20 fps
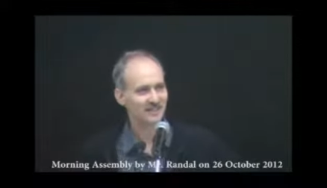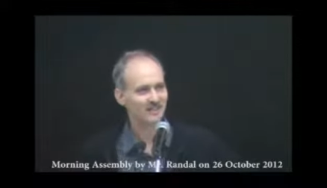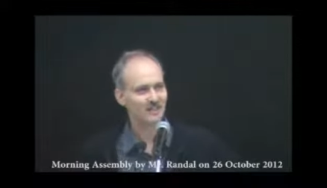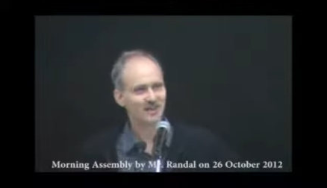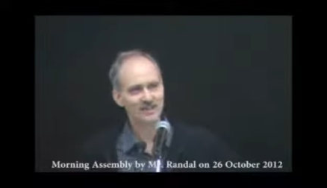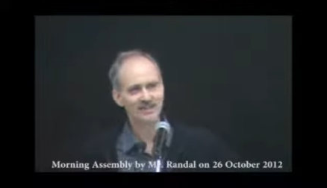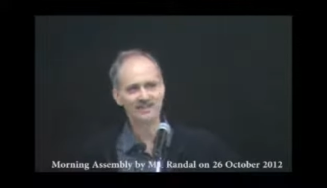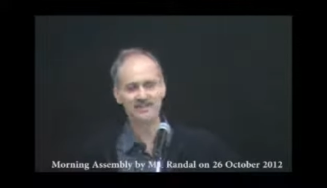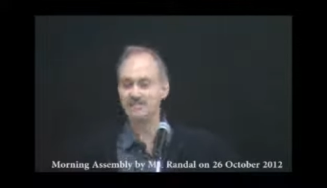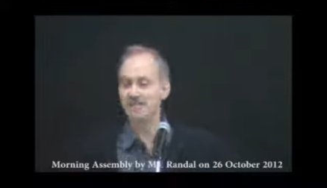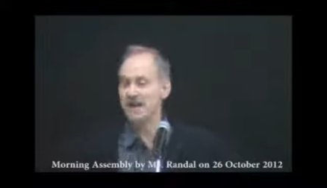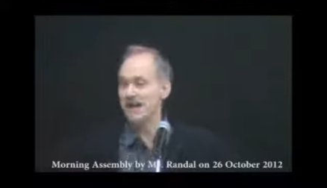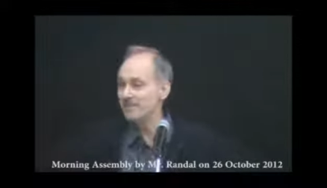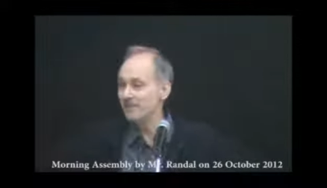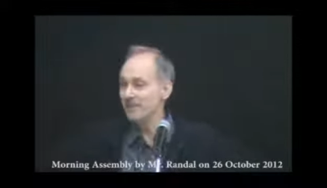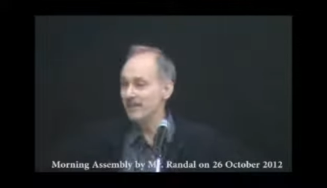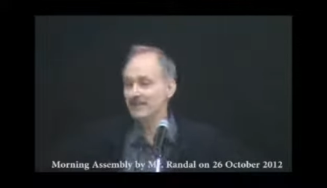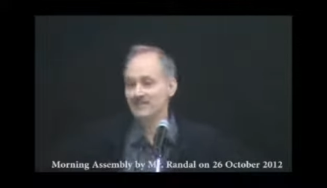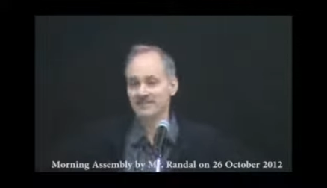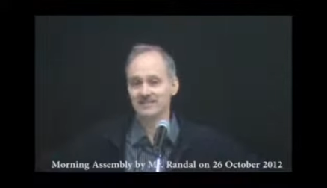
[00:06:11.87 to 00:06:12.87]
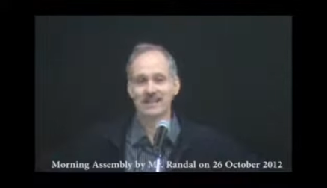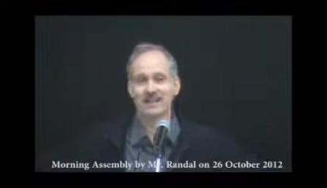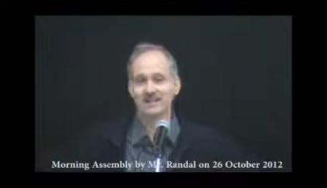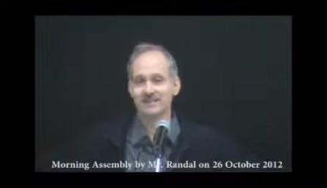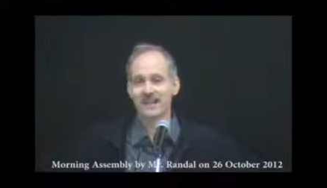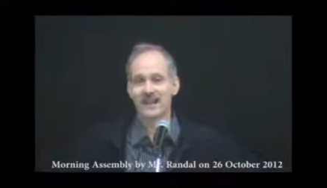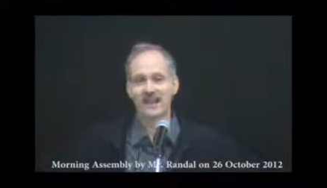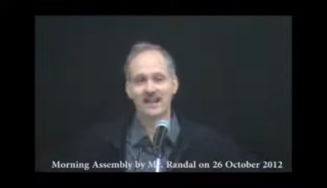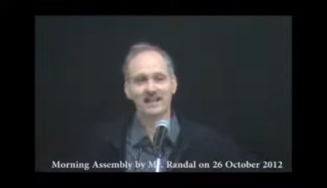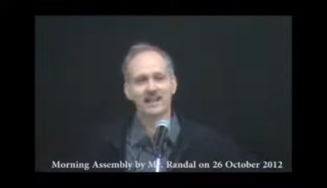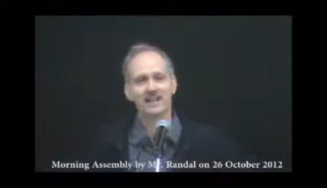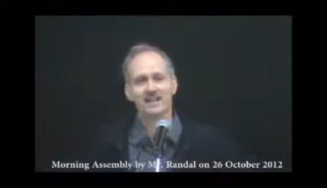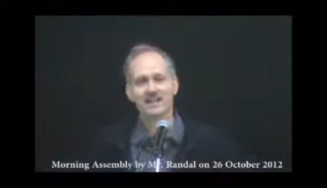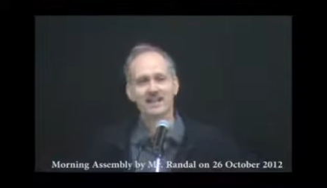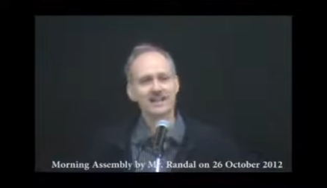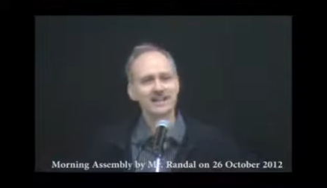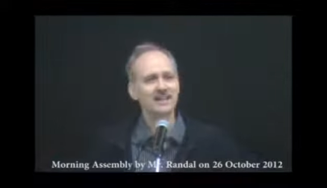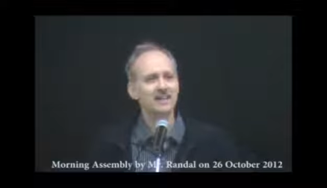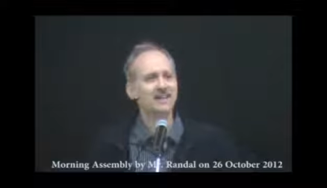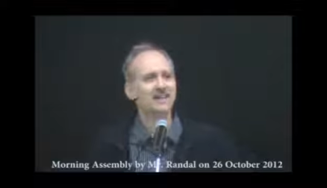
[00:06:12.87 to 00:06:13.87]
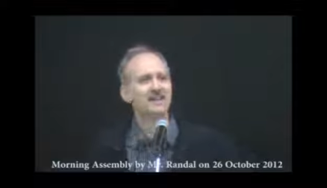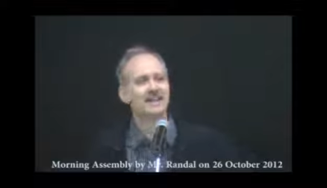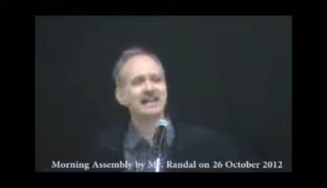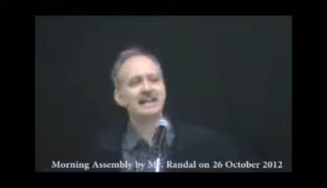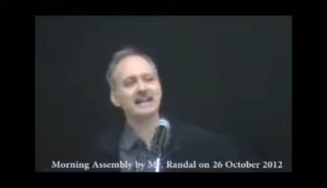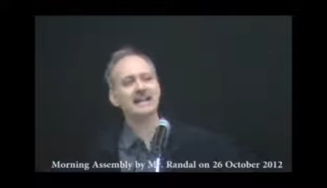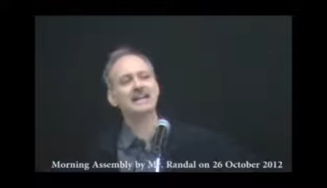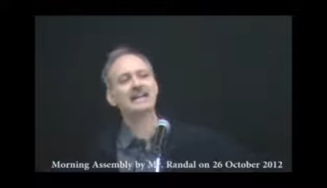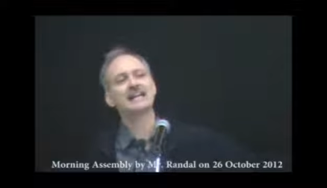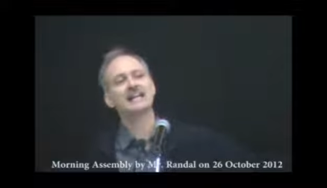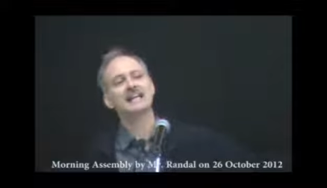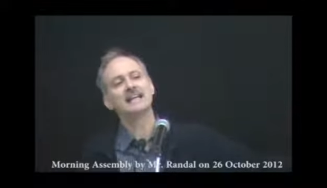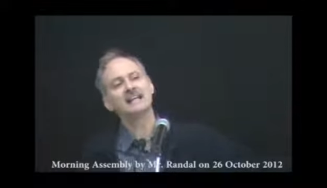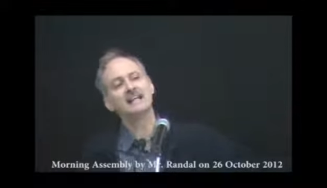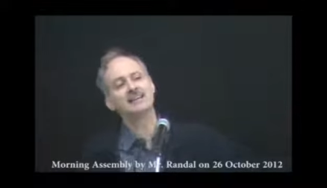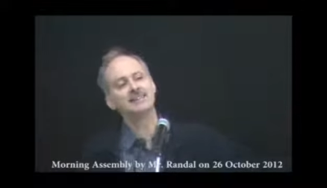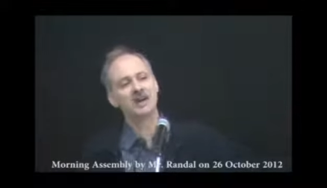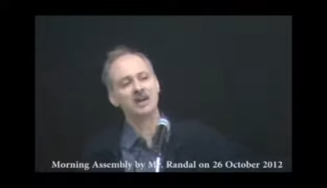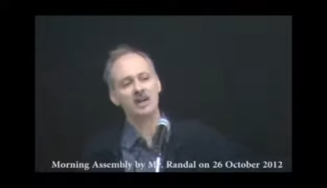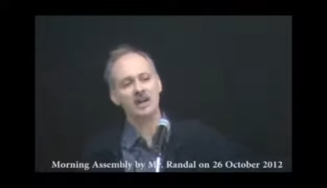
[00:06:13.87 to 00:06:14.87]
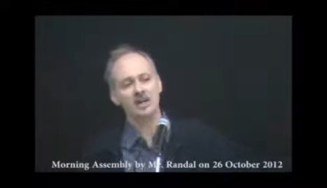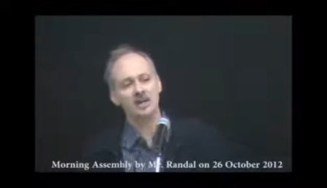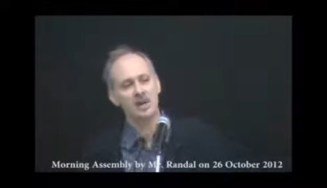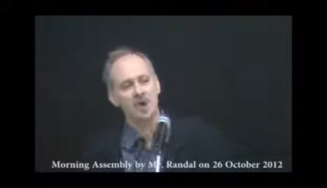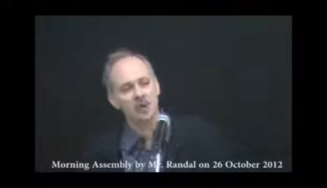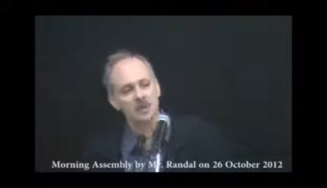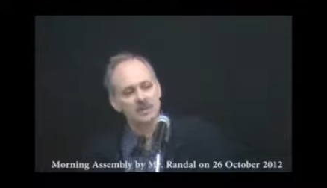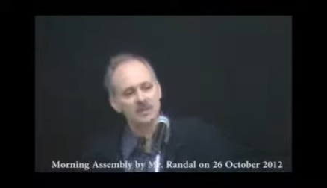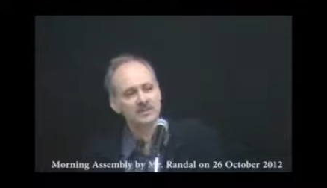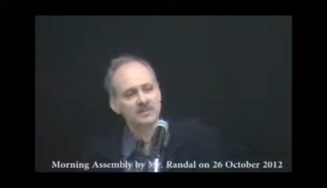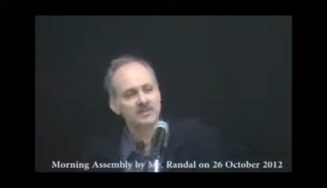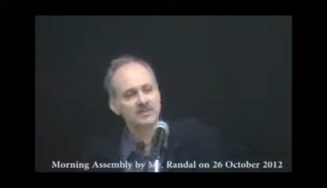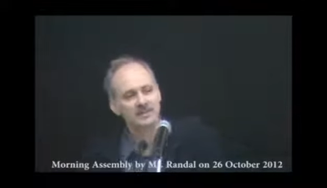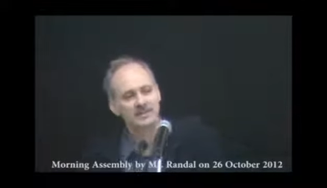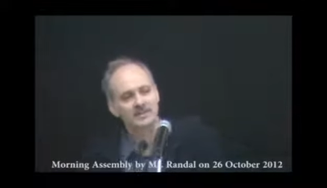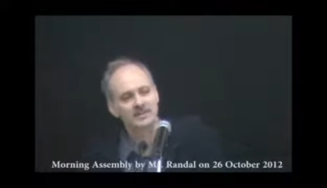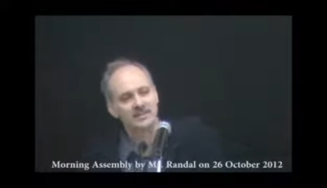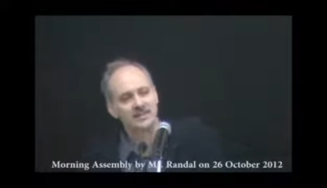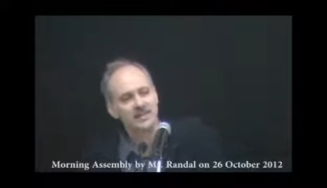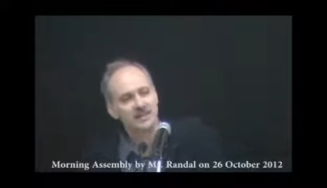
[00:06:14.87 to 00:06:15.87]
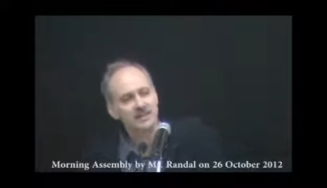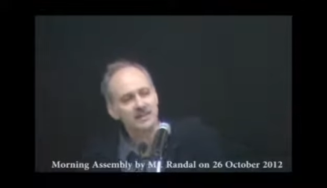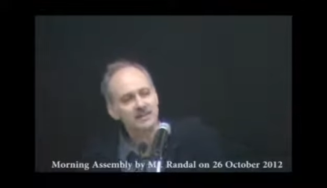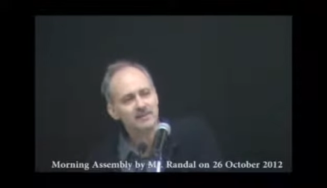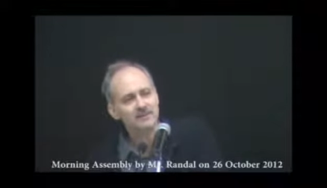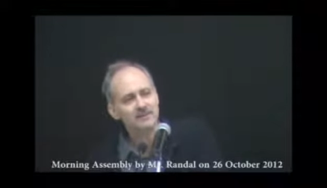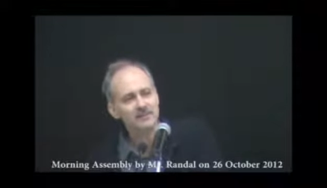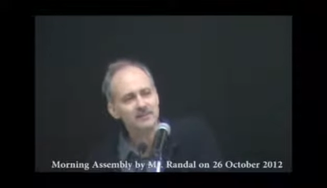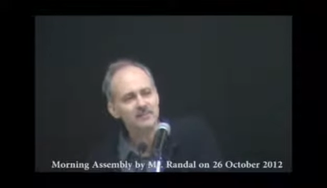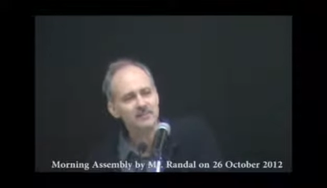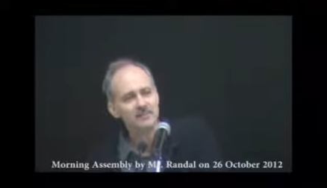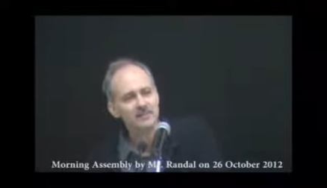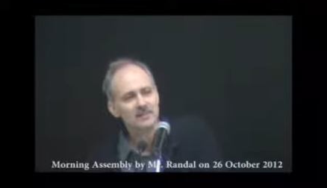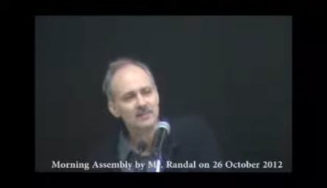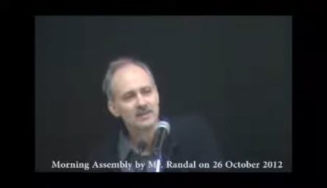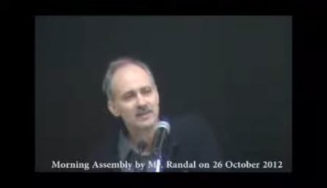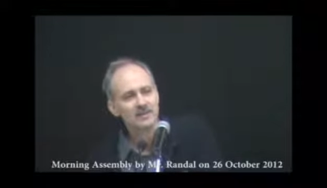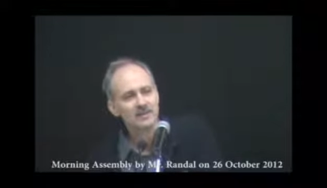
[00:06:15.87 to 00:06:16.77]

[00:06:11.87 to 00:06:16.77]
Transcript: What's maybe he said that. He he didn't live on a coastal city.